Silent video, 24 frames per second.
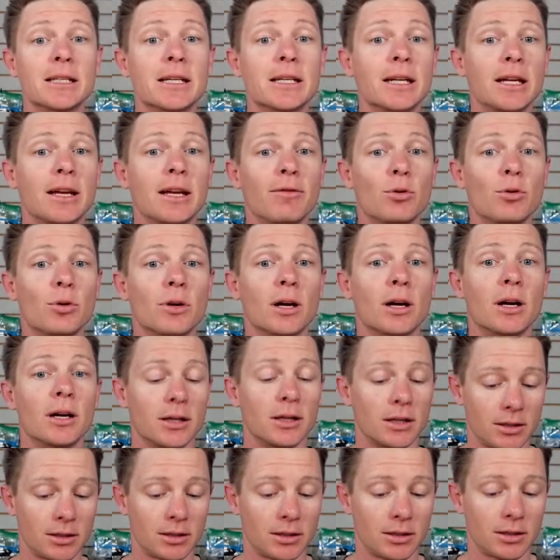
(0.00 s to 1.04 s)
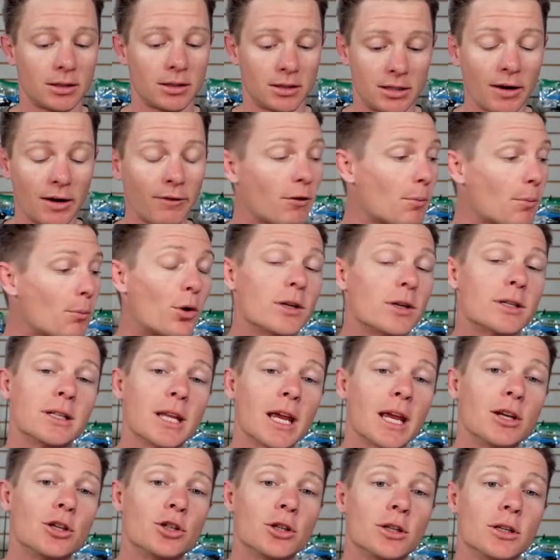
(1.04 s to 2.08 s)
this will give you a different
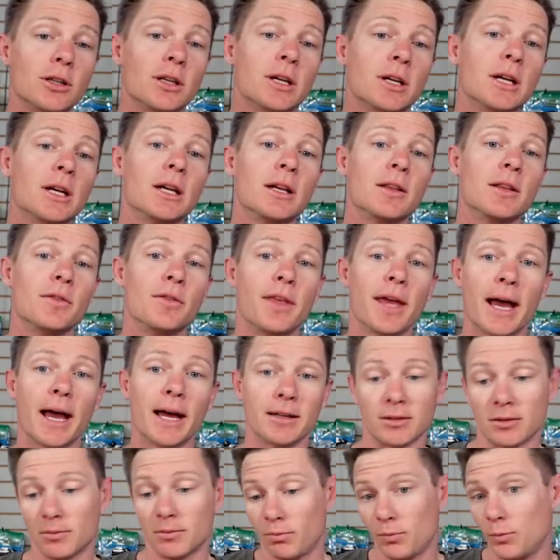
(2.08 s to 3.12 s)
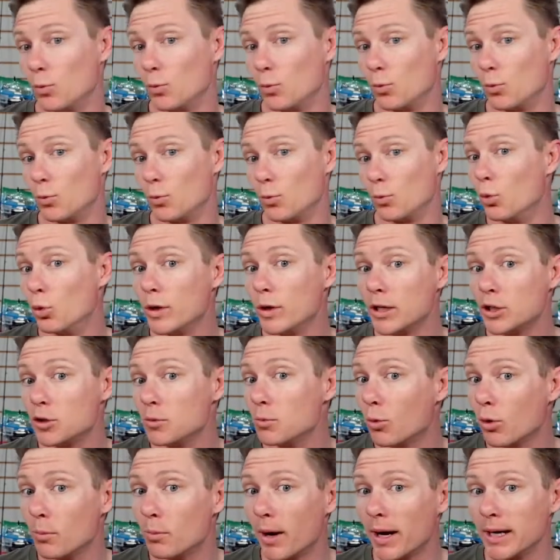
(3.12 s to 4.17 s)
presentation that will get
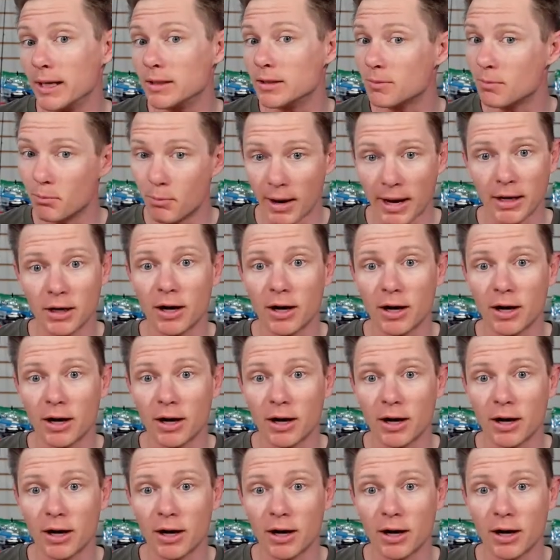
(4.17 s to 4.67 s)
you more bites.